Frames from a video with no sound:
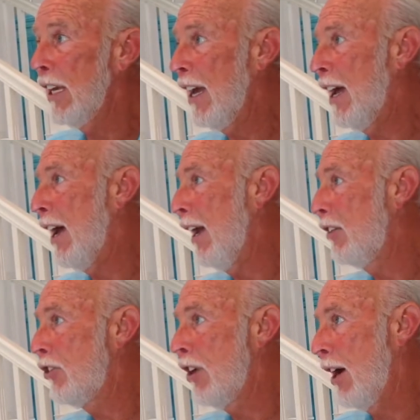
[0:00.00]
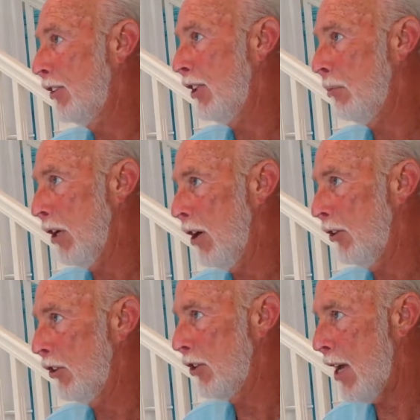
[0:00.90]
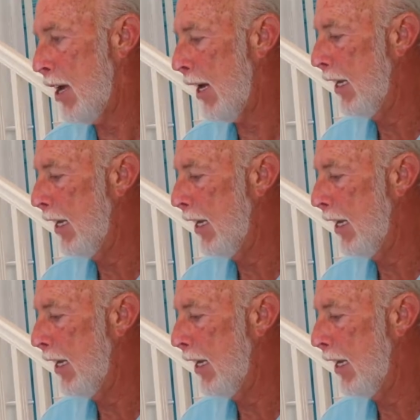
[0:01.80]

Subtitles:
high, it's toxic because it's high.